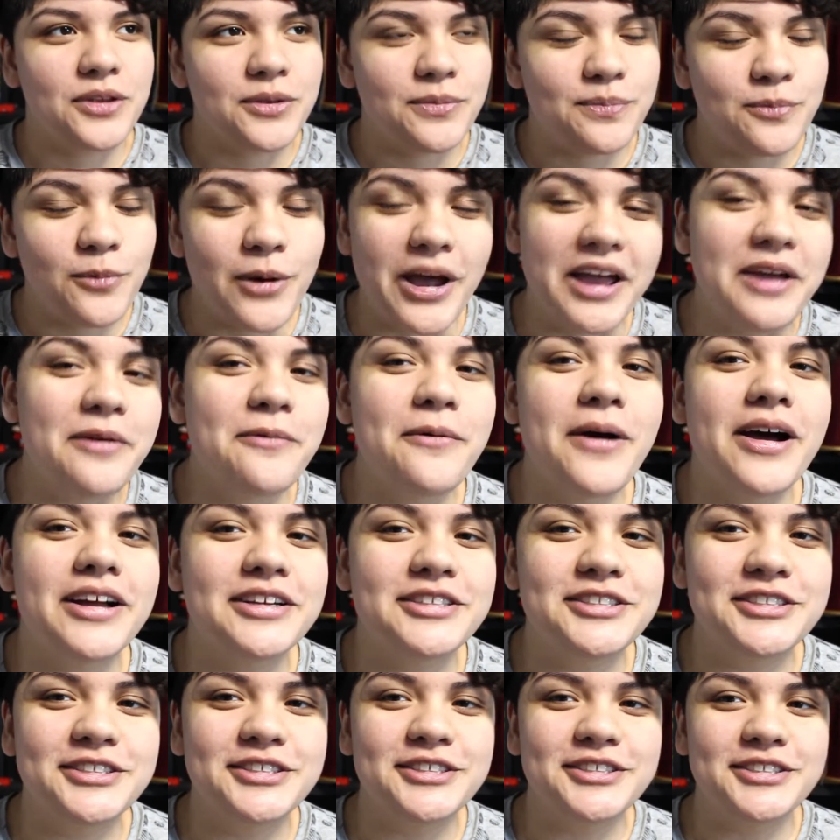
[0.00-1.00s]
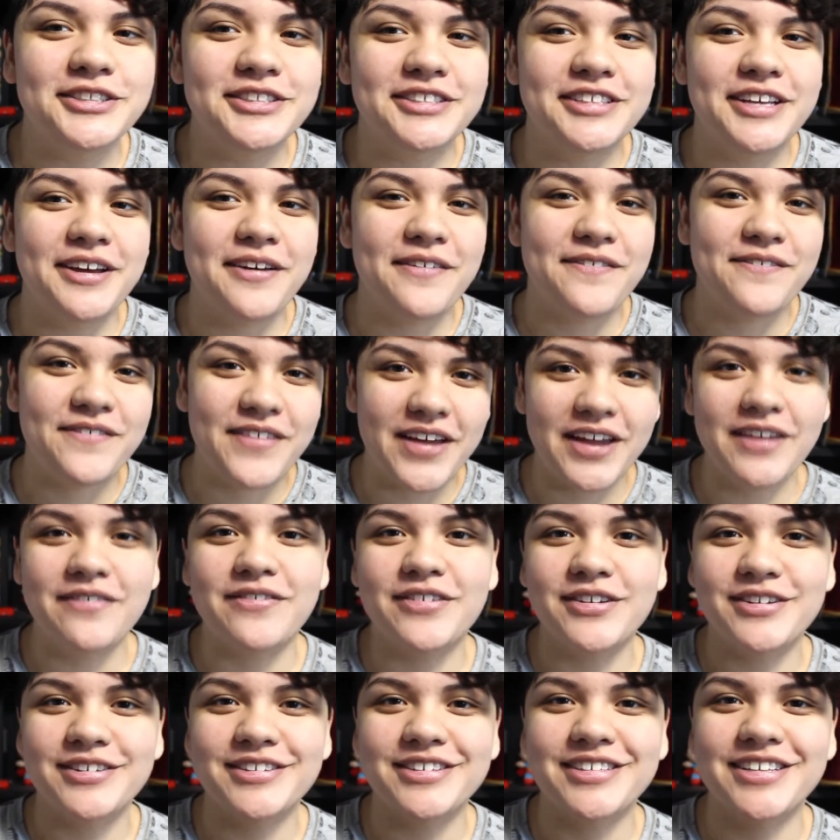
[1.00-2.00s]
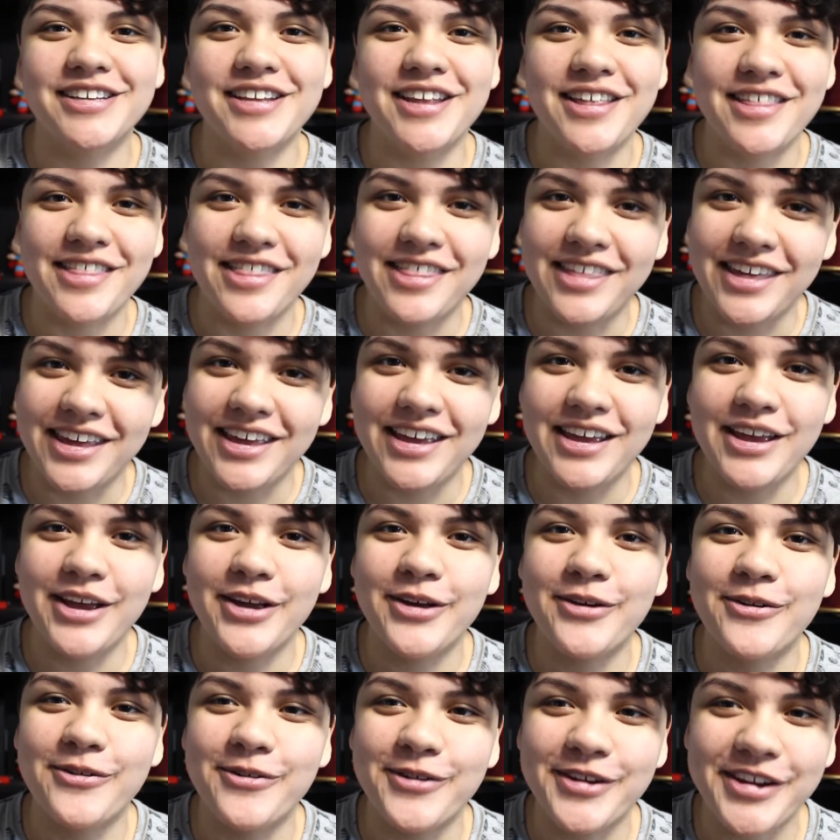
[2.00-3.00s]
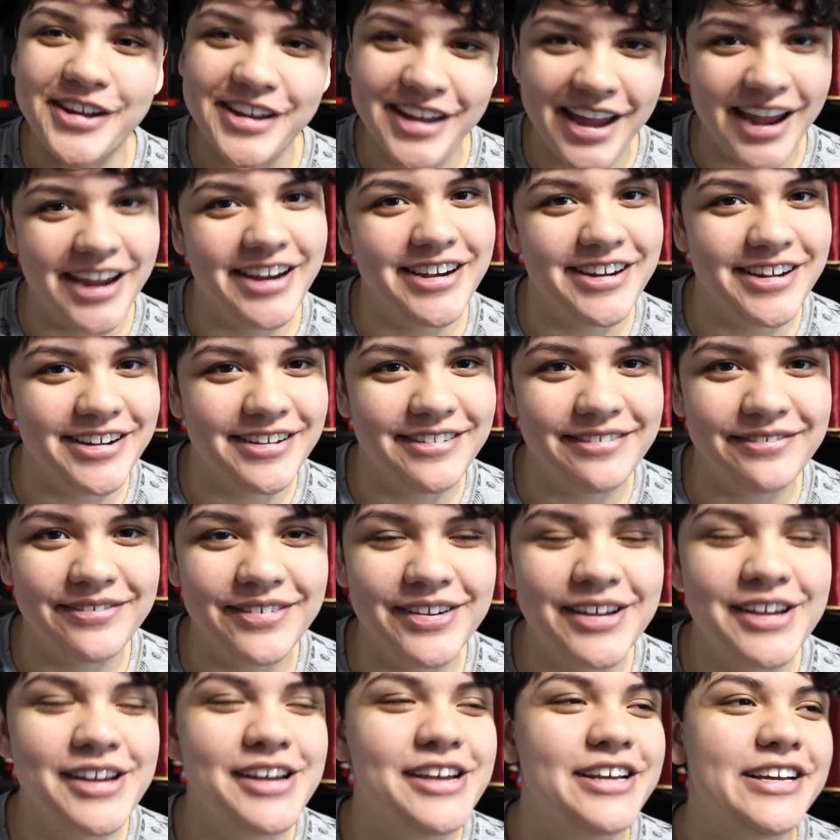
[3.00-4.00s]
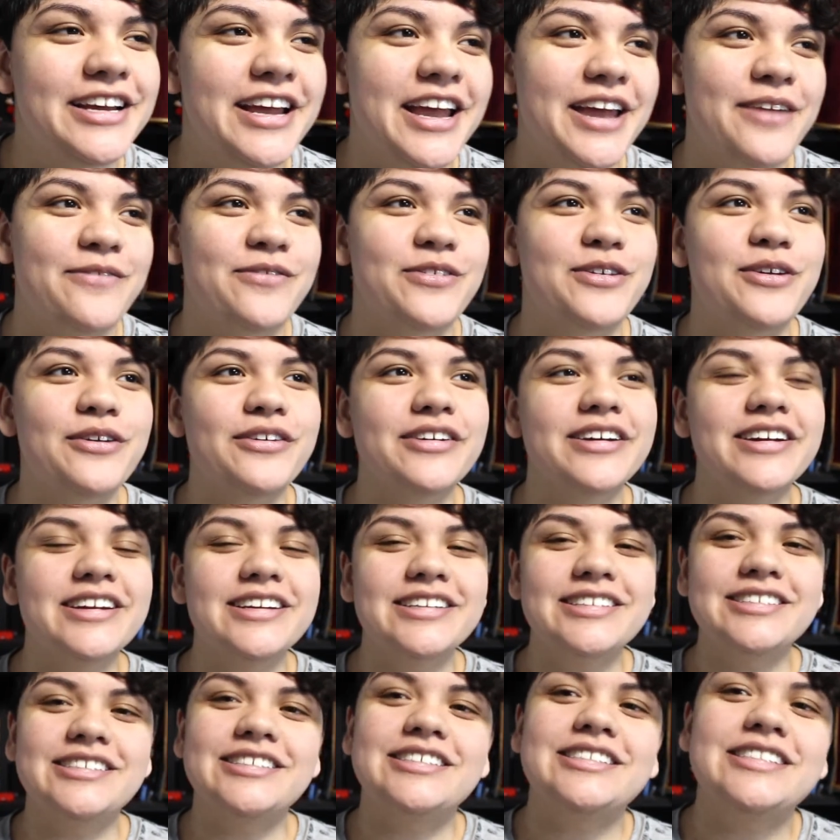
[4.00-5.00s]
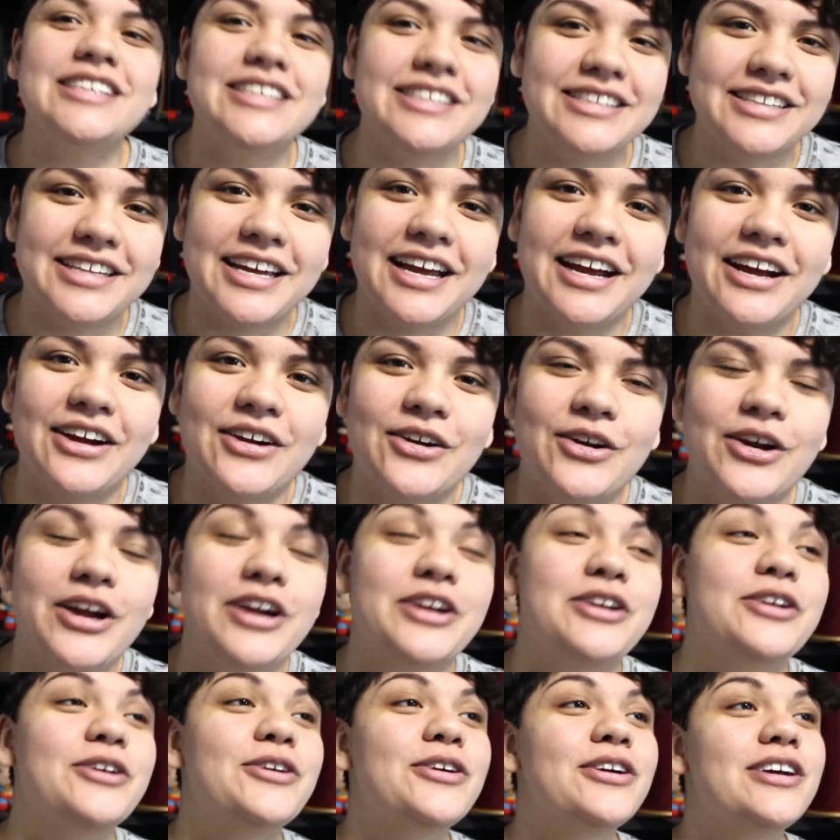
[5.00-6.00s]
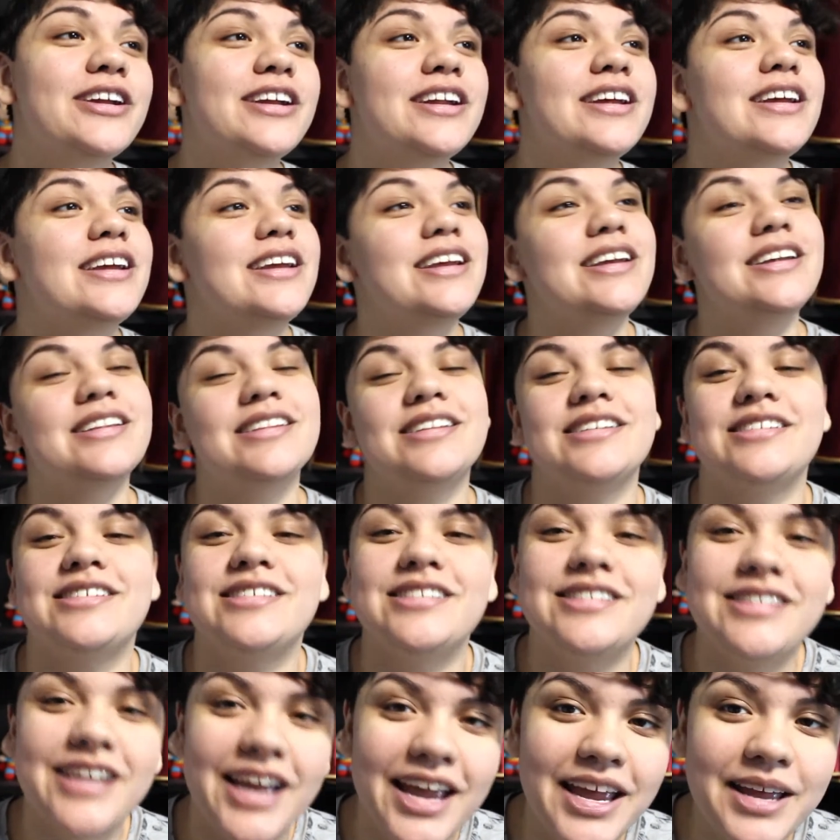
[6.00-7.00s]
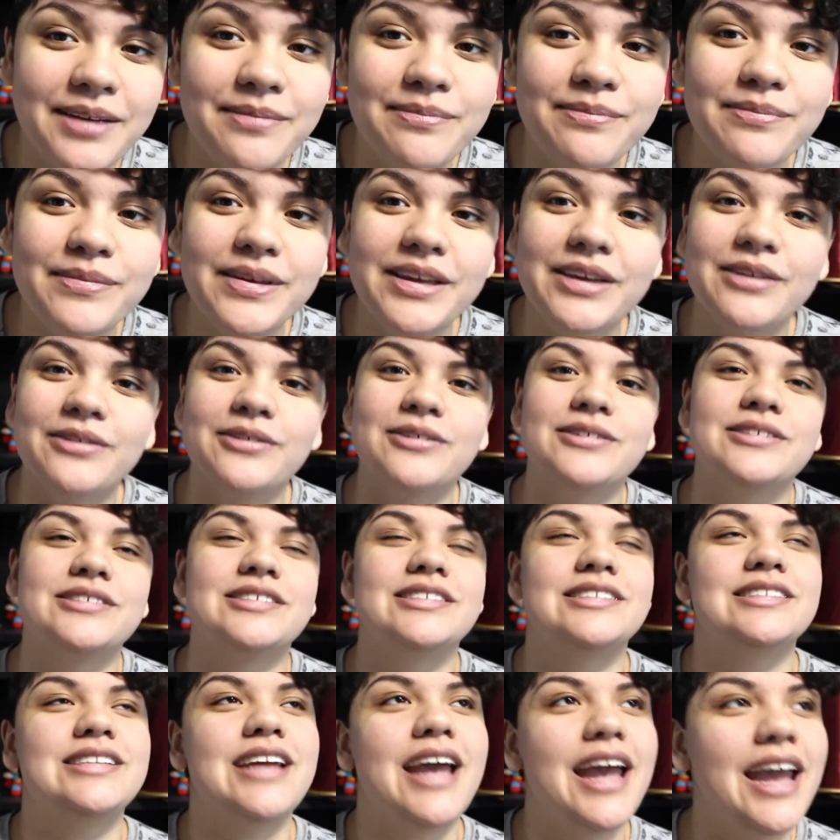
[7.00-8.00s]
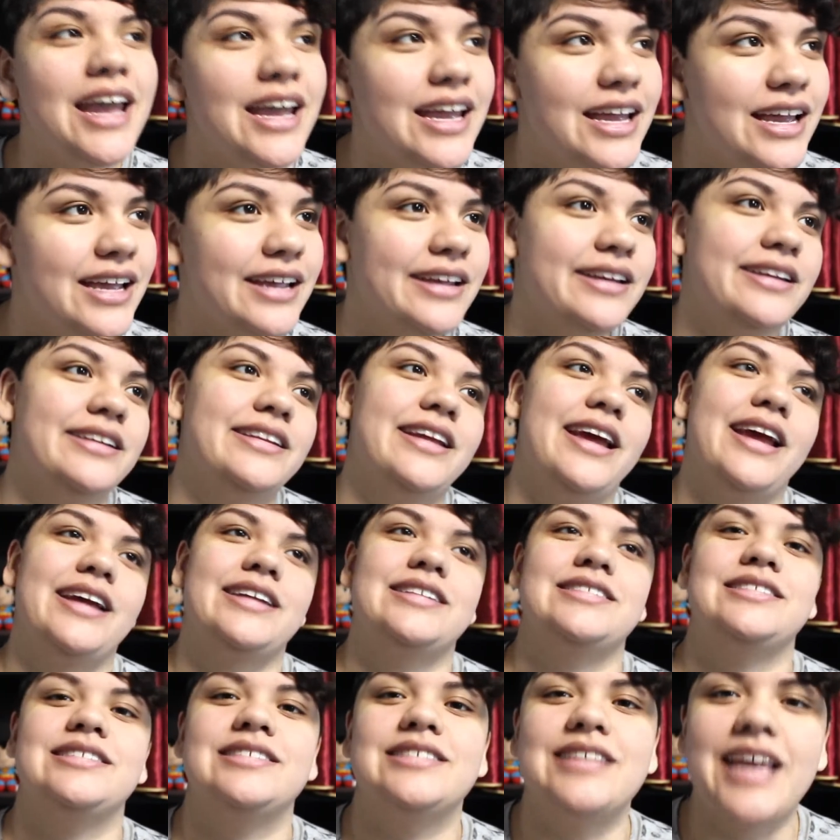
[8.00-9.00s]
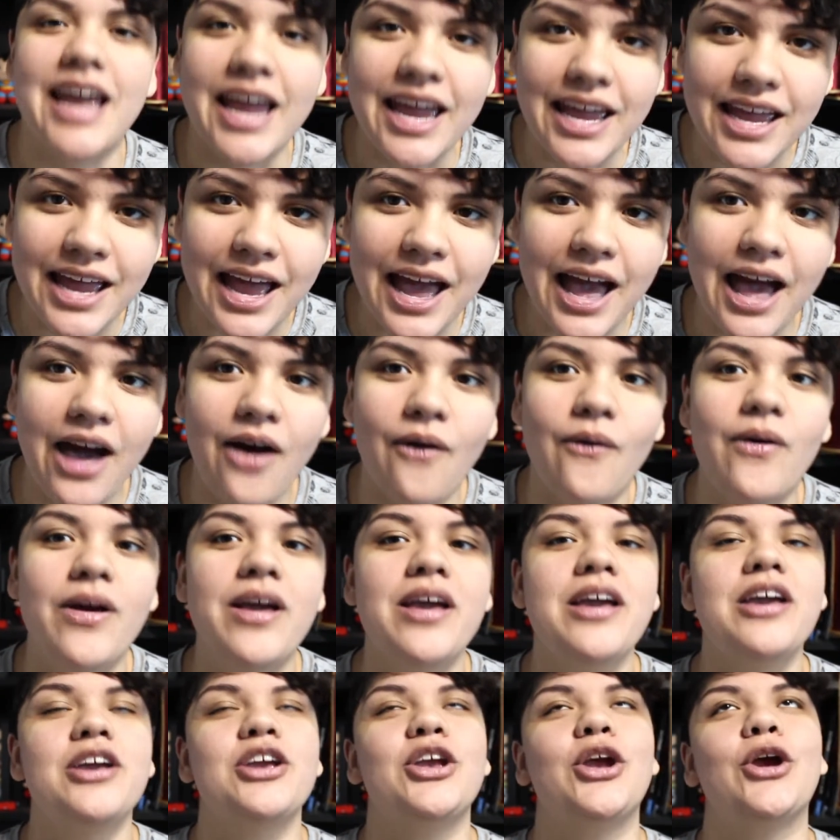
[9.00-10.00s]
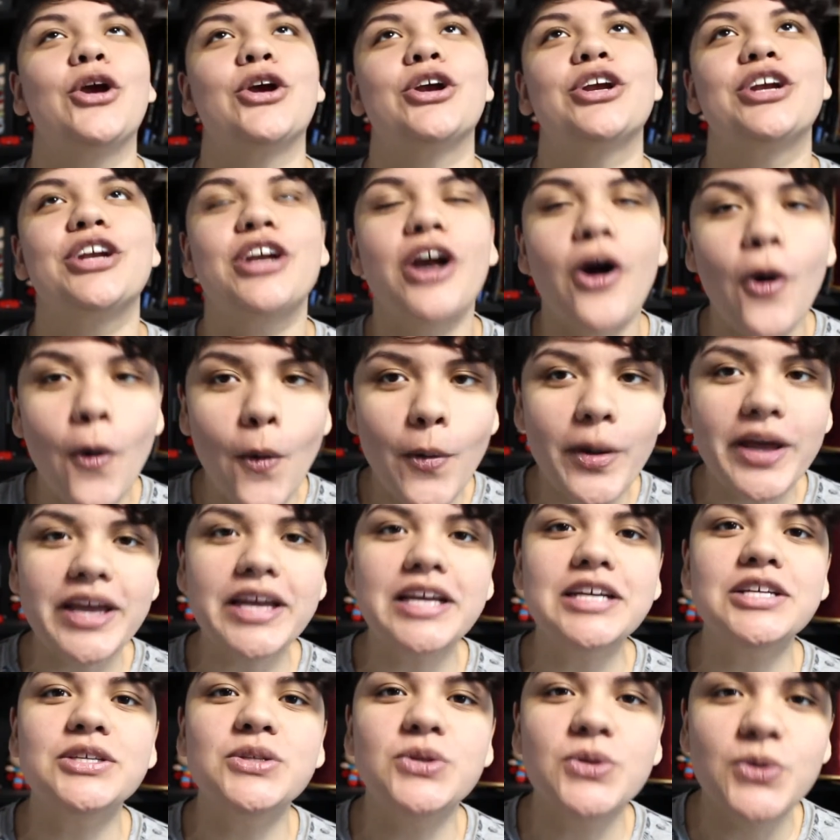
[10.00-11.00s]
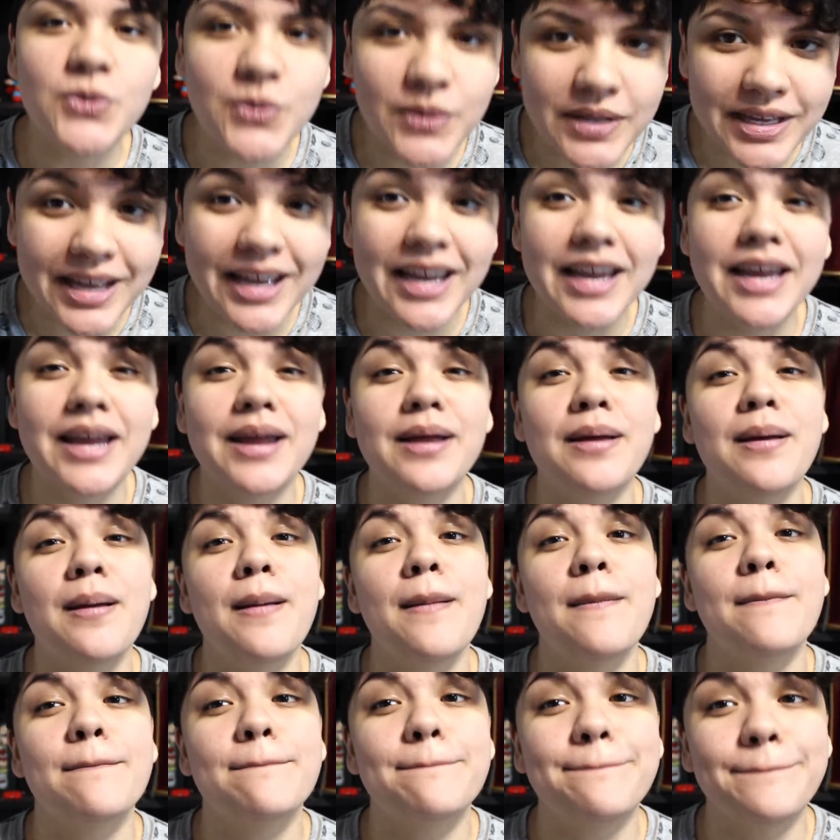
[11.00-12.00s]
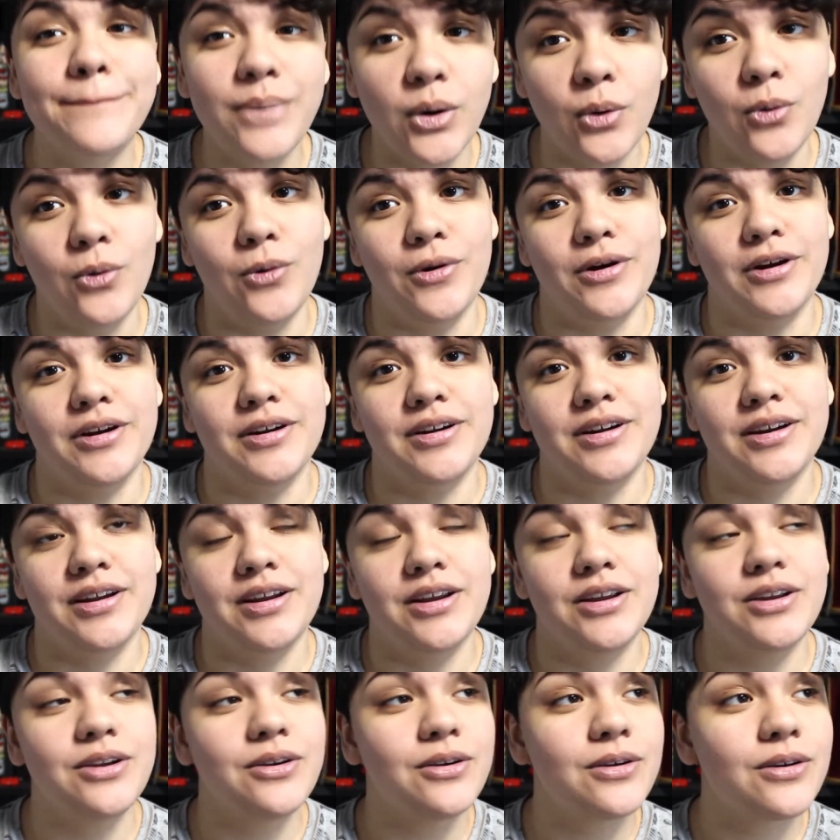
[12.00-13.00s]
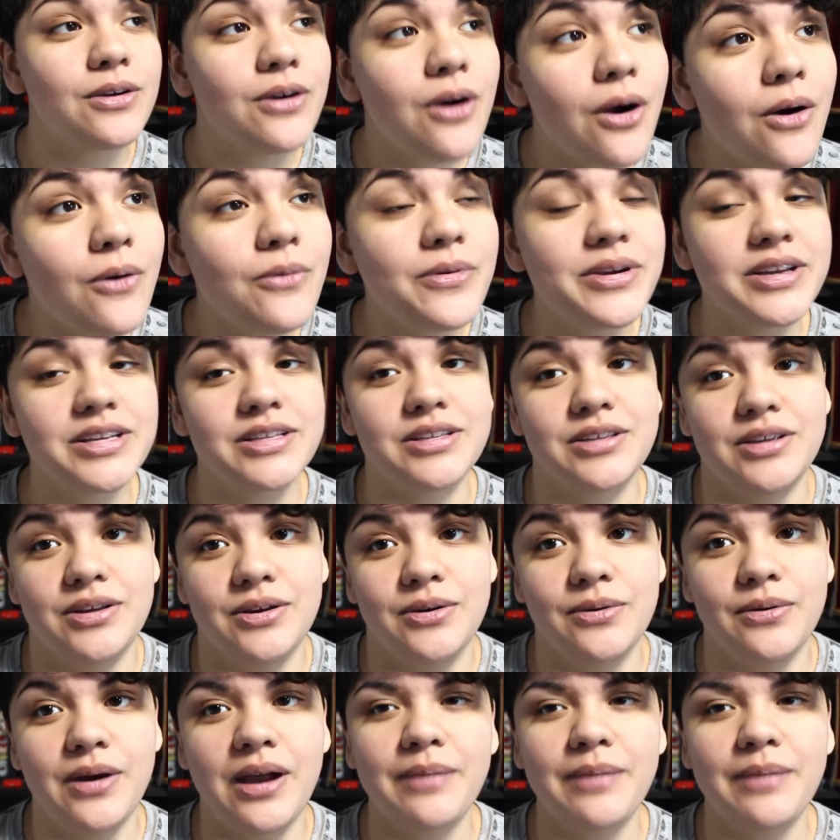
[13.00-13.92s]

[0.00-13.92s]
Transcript: Weight Watchers favors the creative. If you're gonna sit there and you're gonna eat the same meals day in and day out, you're going to get bored. You're going to.